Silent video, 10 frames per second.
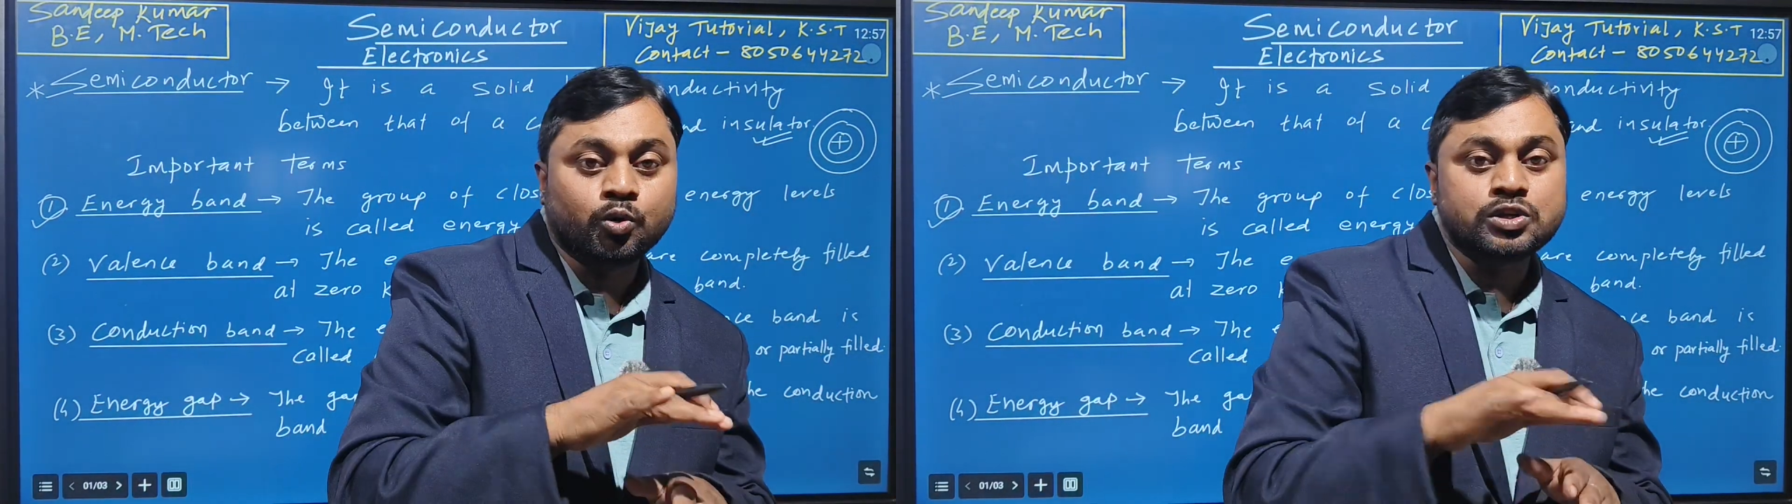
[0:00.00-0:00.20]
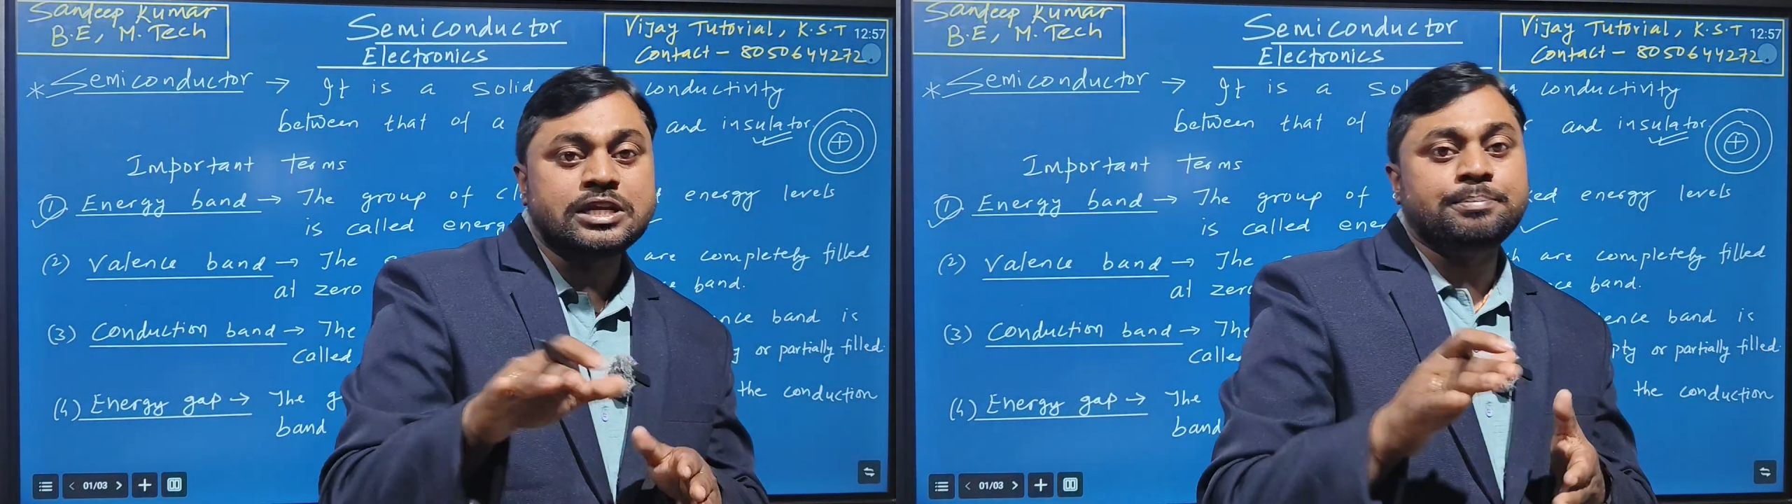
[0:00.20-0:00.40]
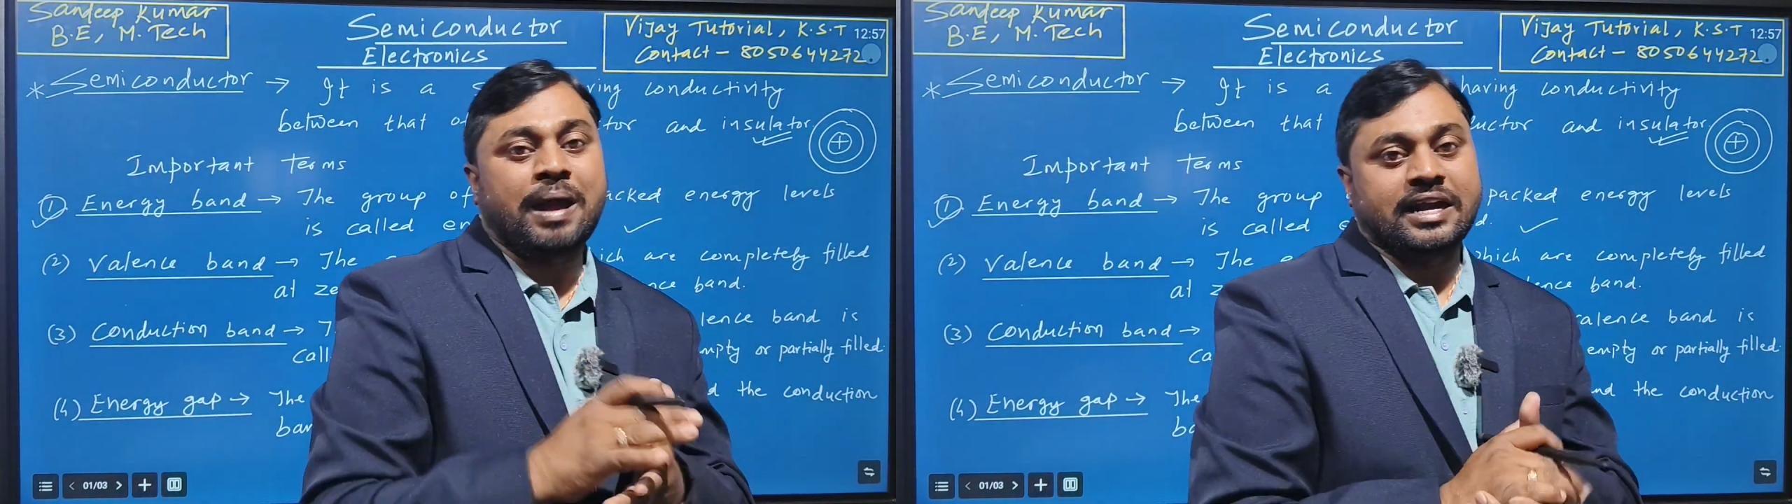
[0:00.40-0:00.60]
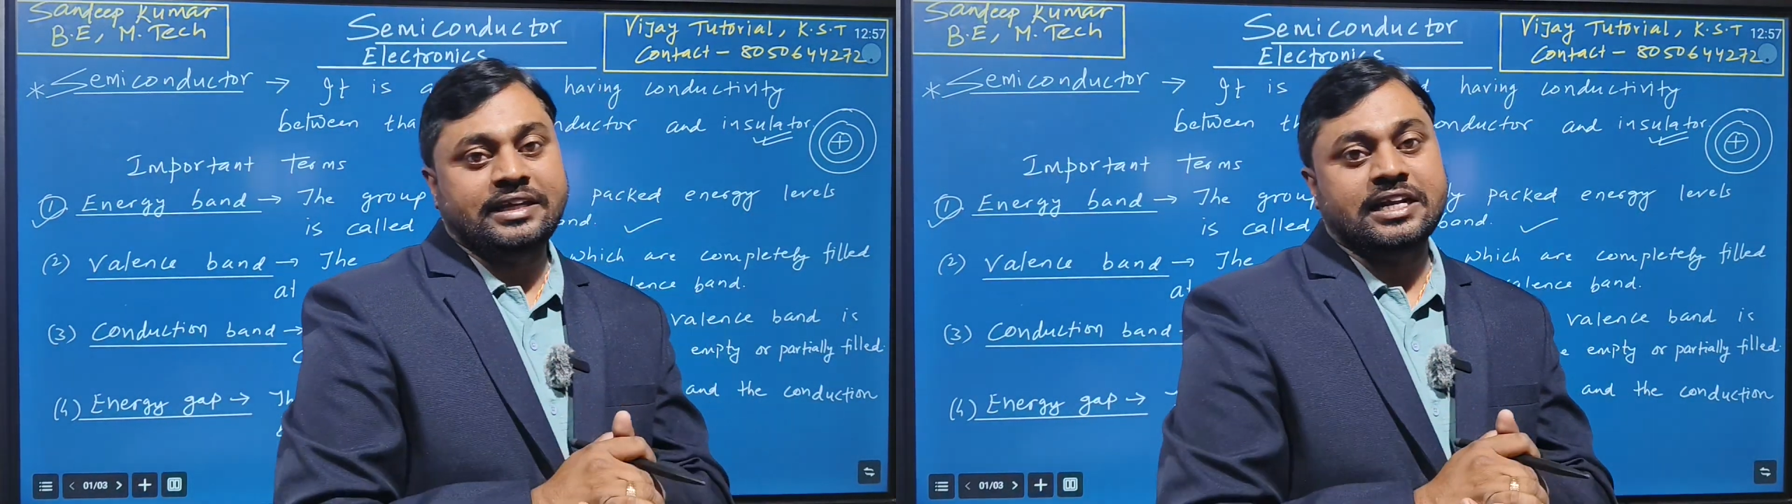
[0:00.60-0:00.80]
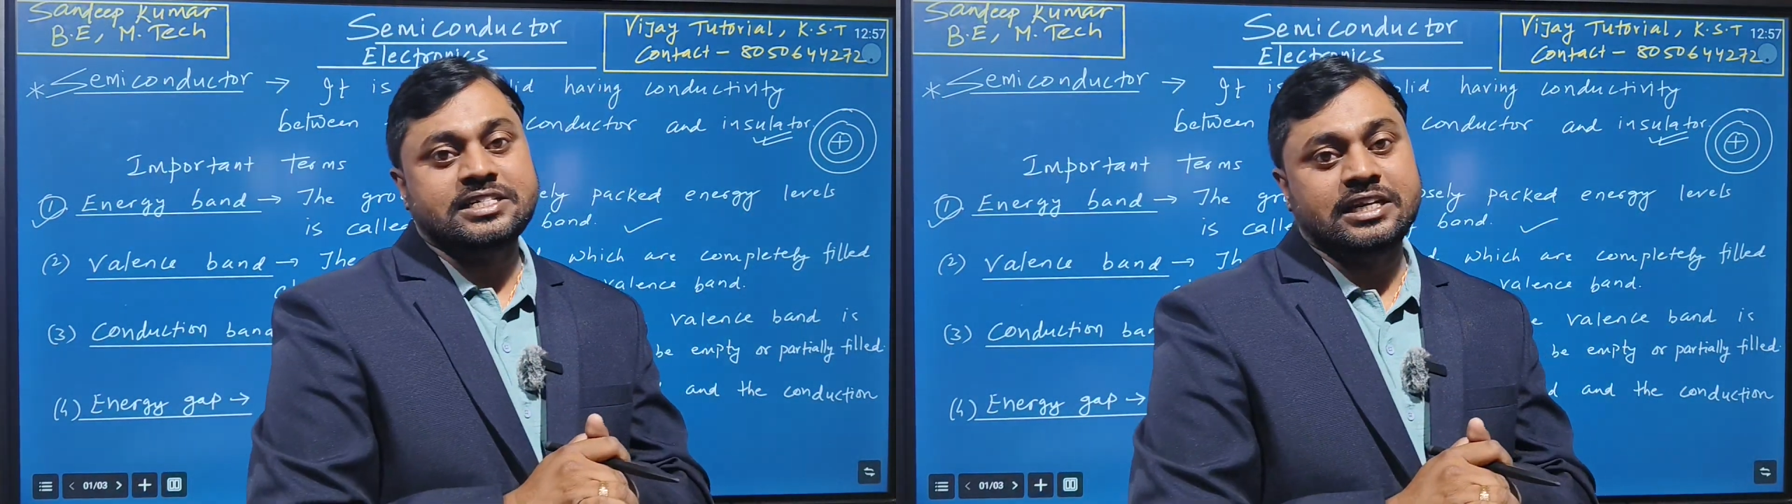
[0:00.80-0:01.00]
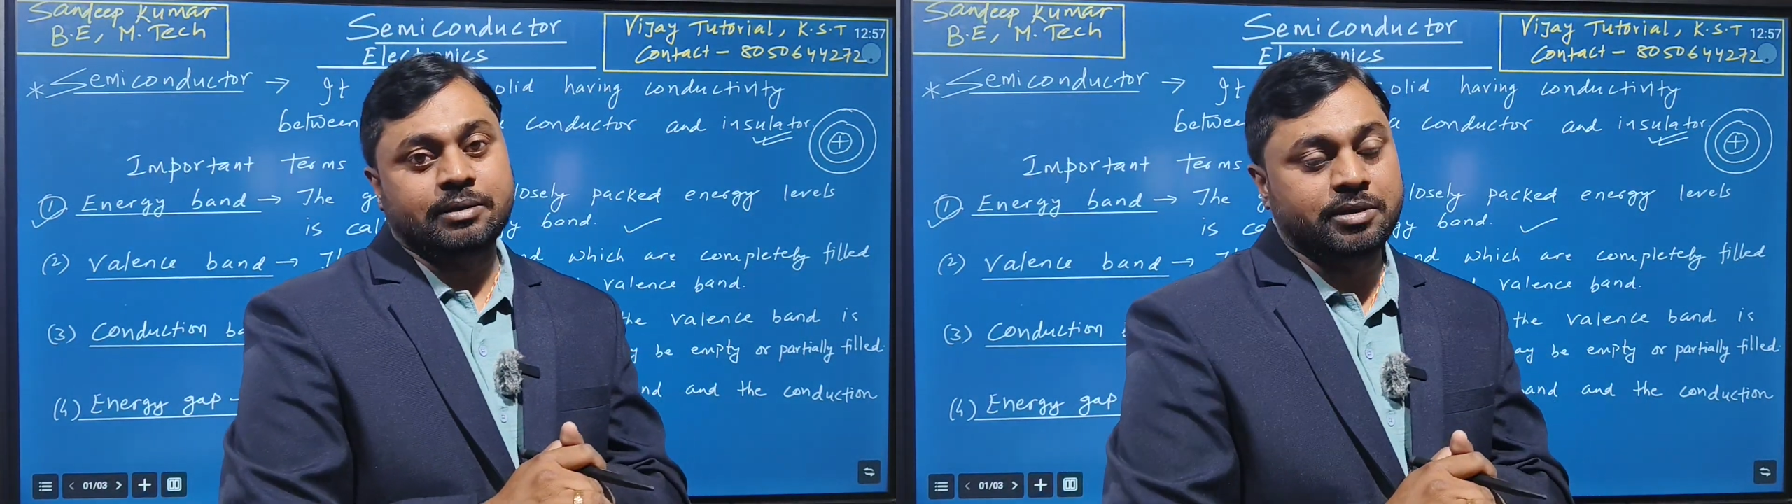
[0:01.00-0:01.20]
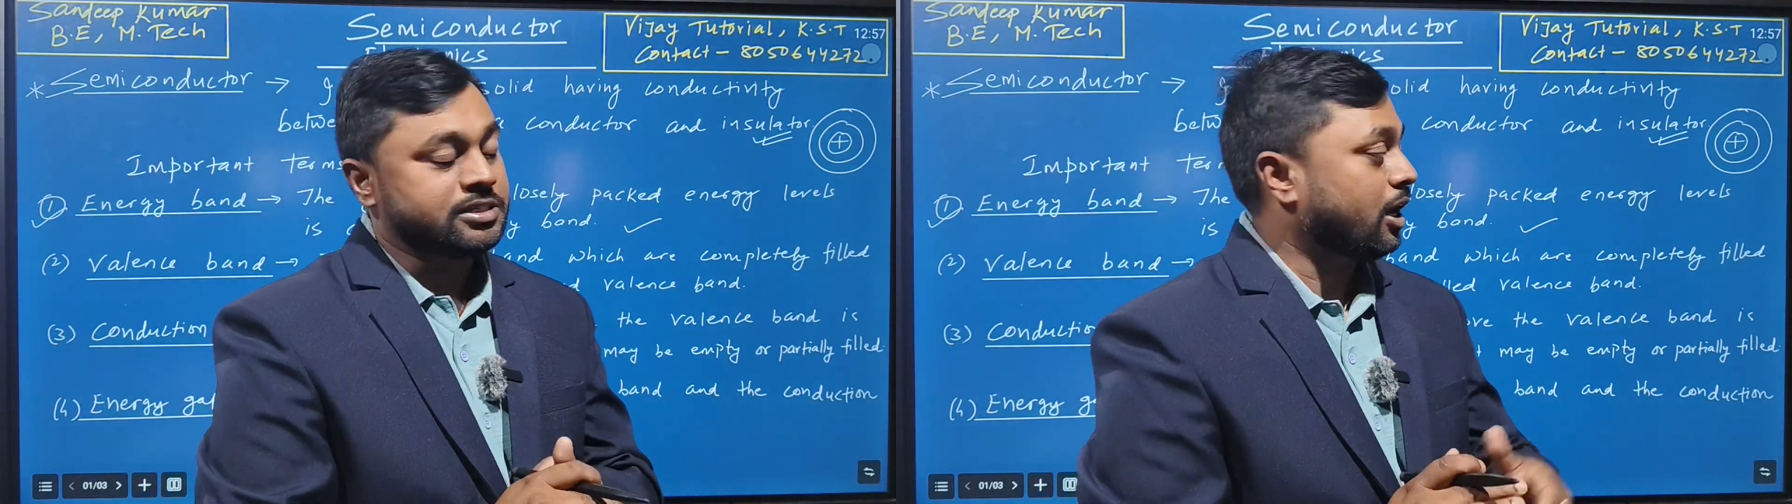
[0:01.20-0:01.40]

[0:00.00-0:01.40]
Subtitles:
closely packed energy levels